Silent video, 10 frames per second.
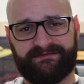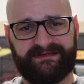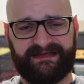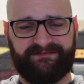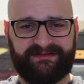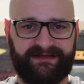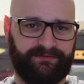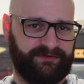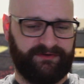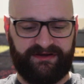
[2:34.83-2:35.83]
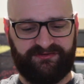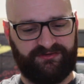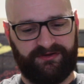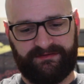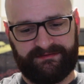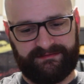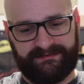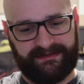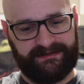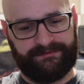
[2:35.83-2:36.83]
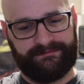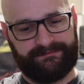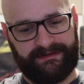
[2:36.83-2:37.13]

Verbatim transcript: take everything with a grain of salt, you know.